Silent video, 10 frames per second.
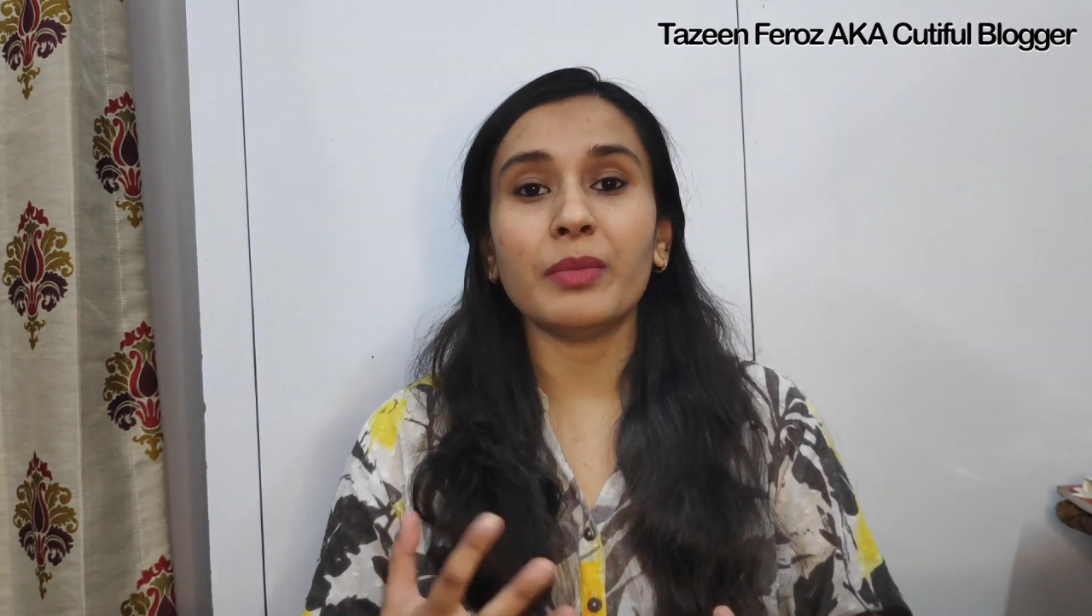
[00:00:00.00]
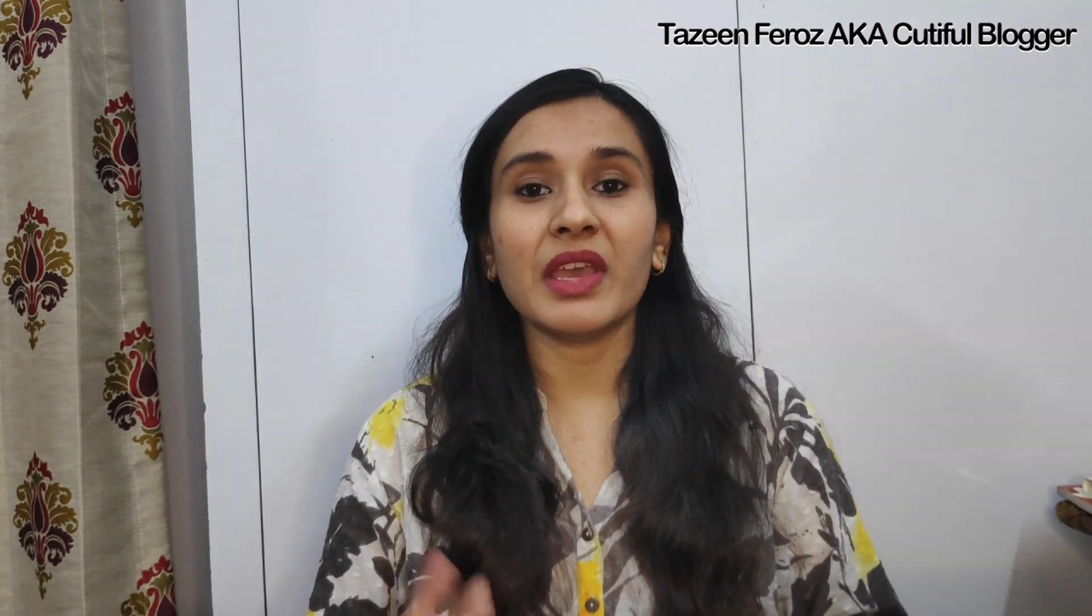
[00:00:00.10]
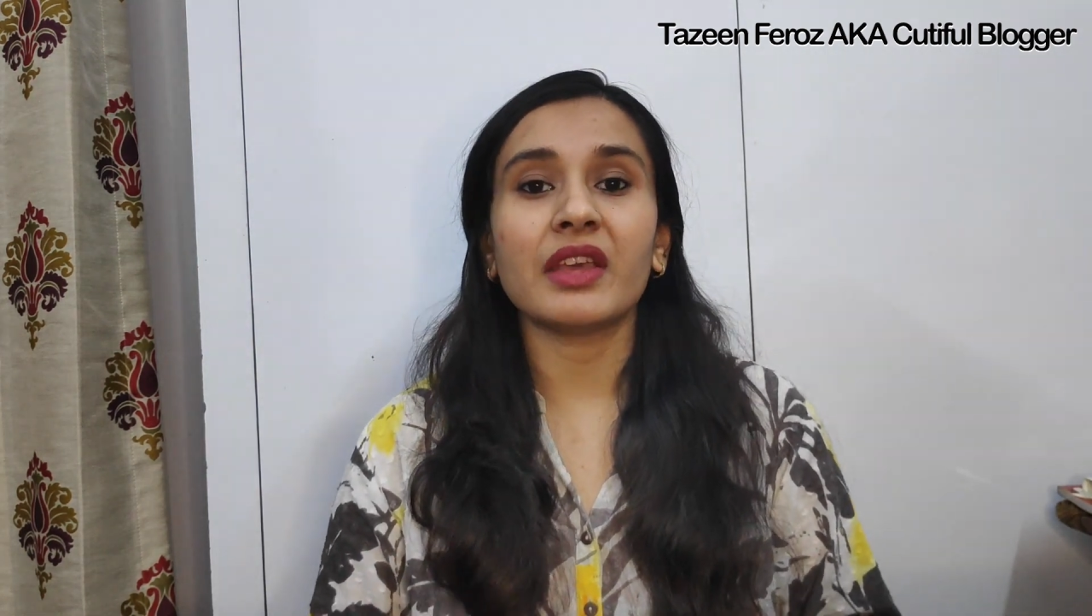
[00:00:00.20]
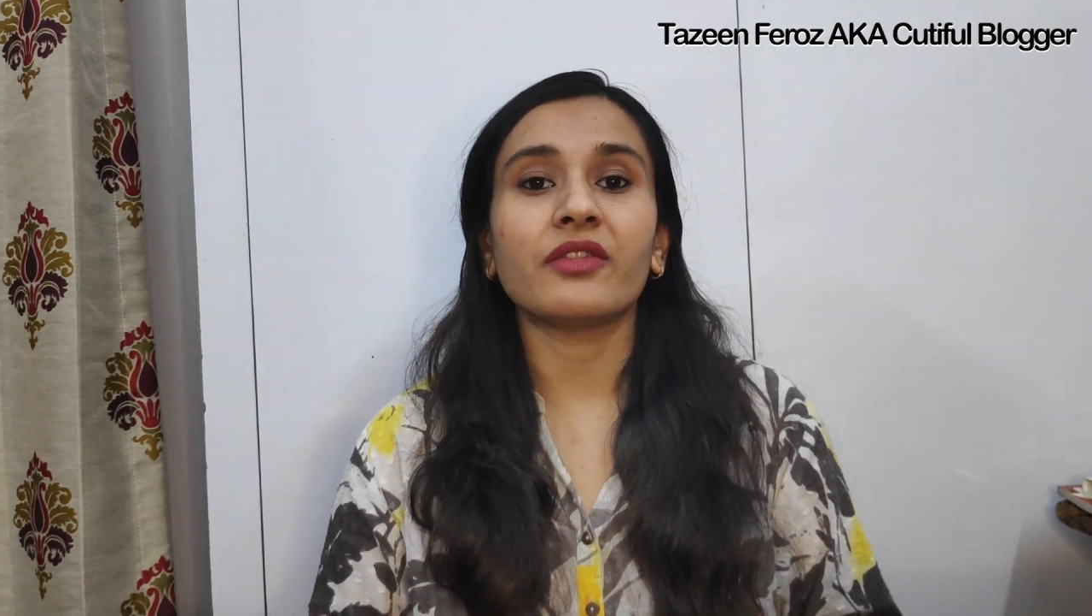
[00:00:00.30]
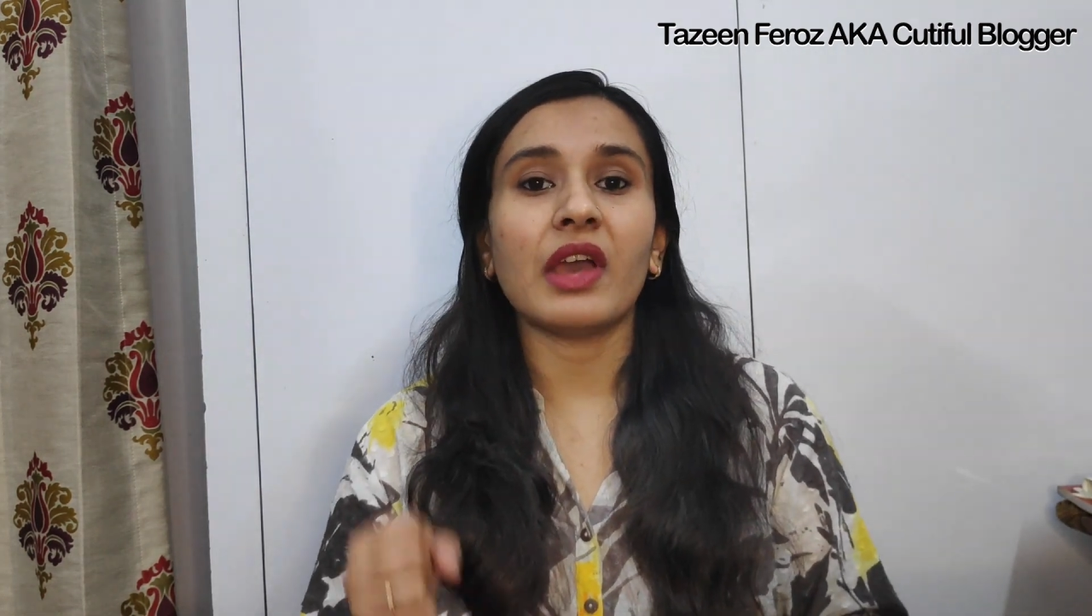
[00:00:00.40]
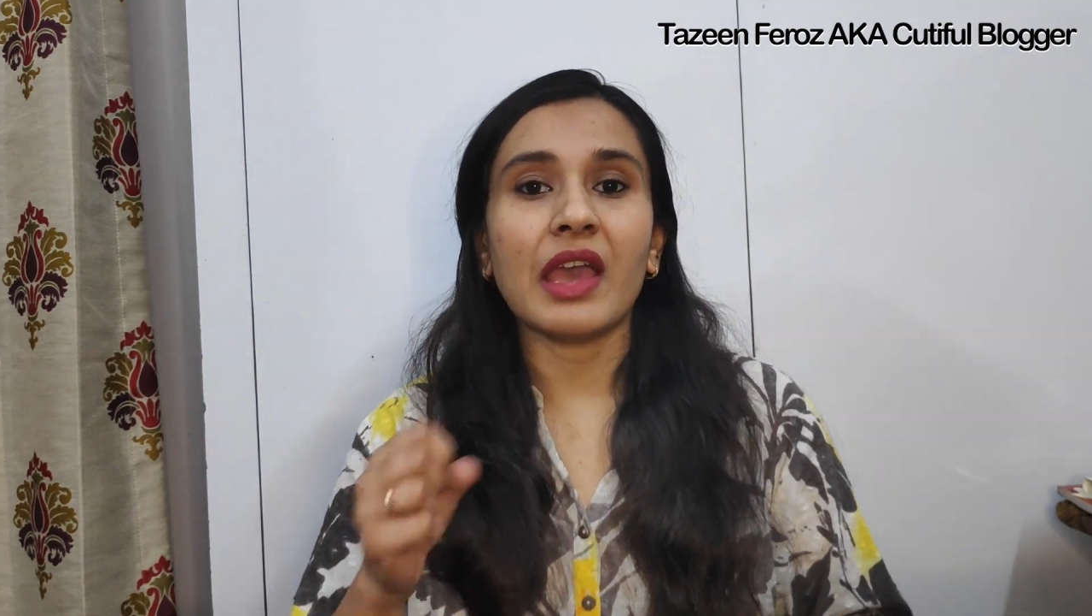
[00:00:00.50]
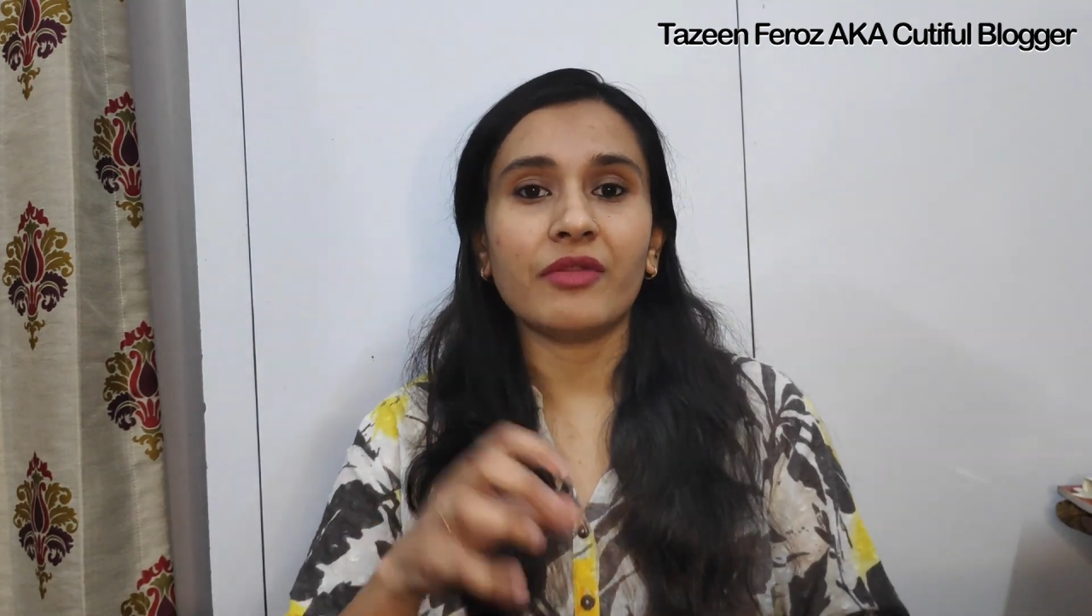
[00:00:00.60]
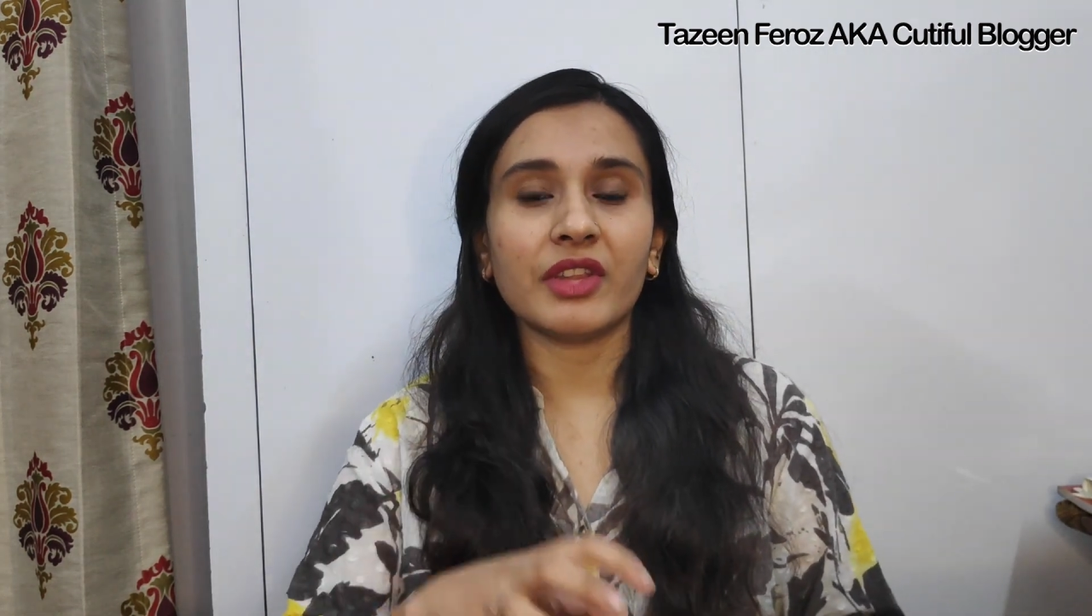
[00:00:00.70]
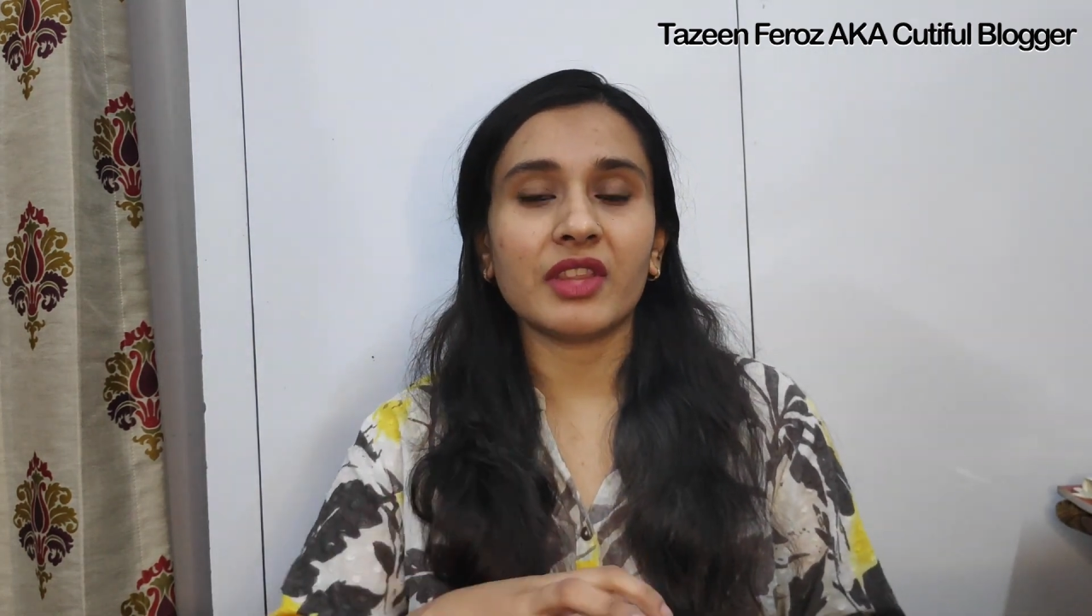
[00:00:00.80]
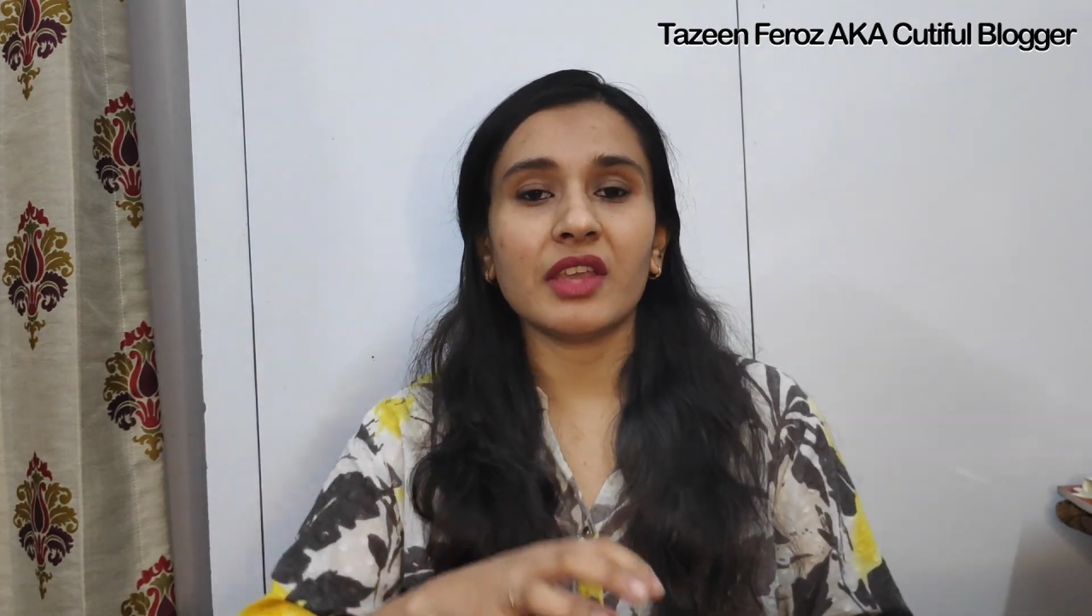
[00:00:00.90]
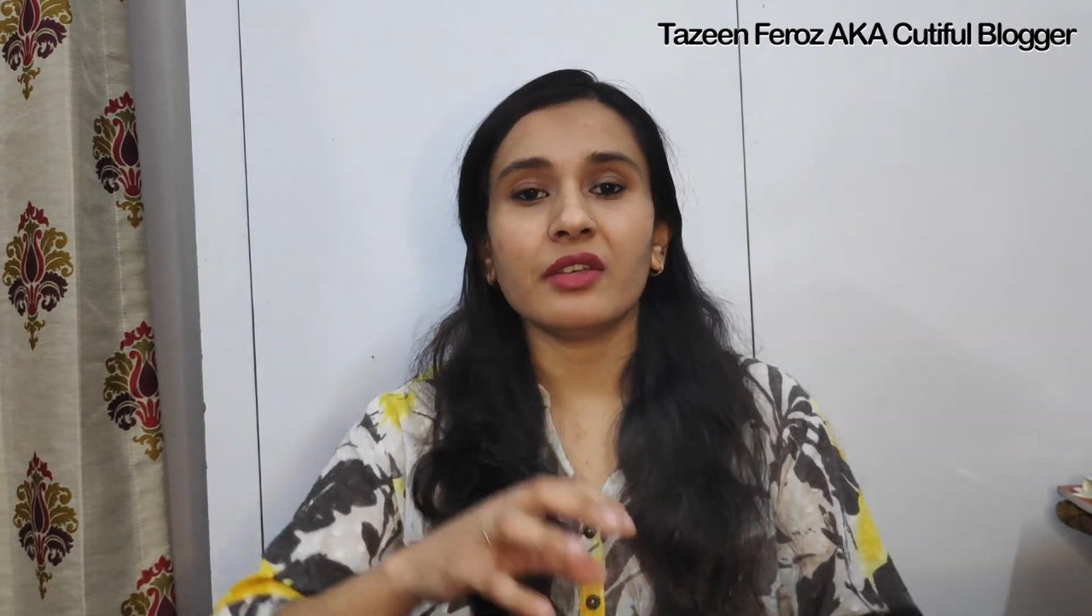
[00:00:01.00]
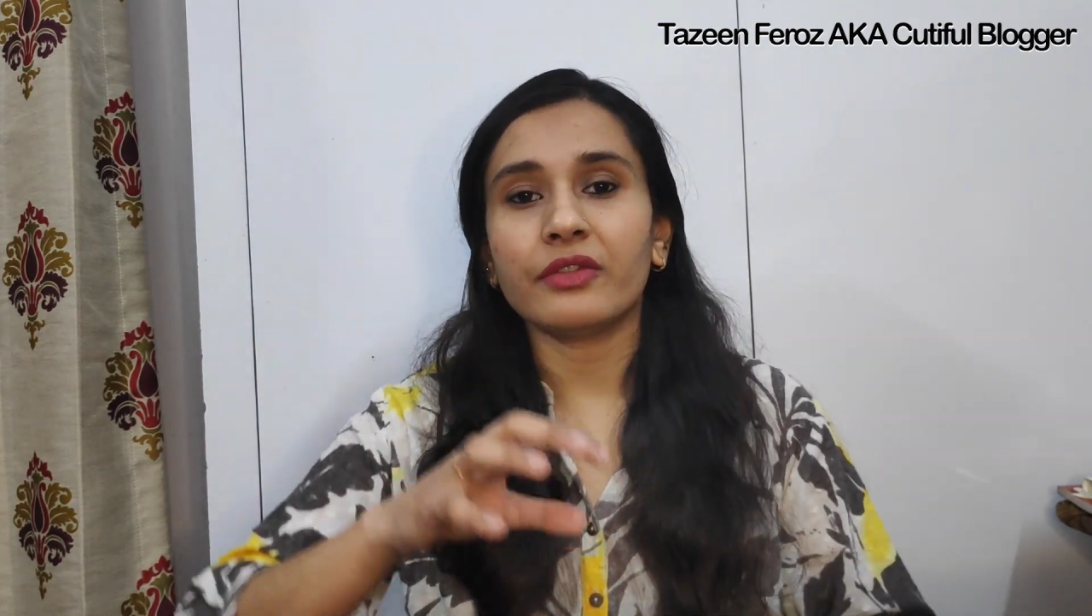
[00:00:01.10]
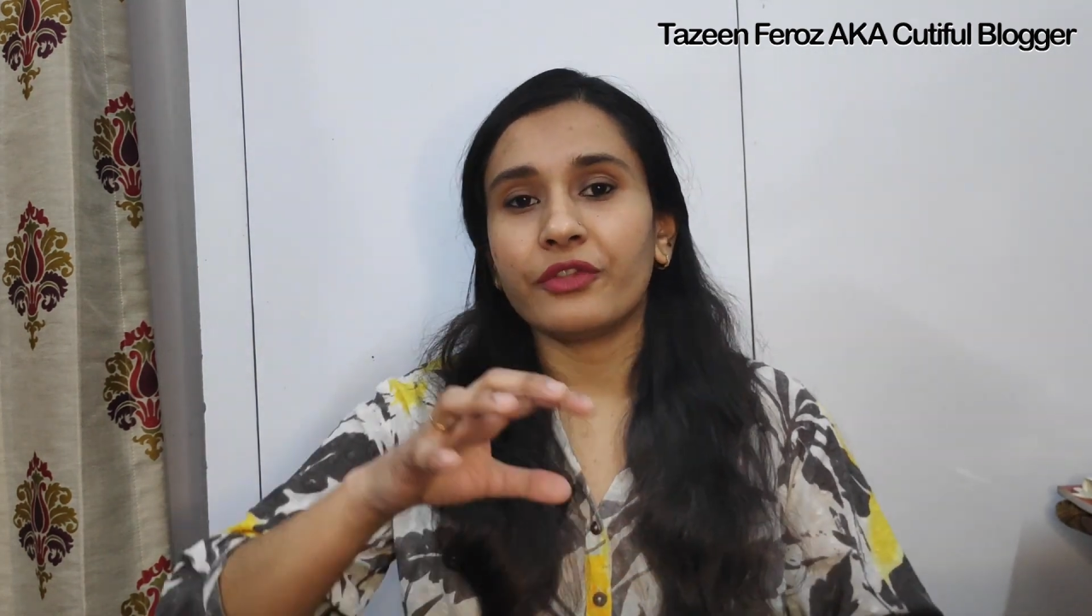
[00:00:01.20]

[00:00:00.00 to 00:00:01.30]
make everything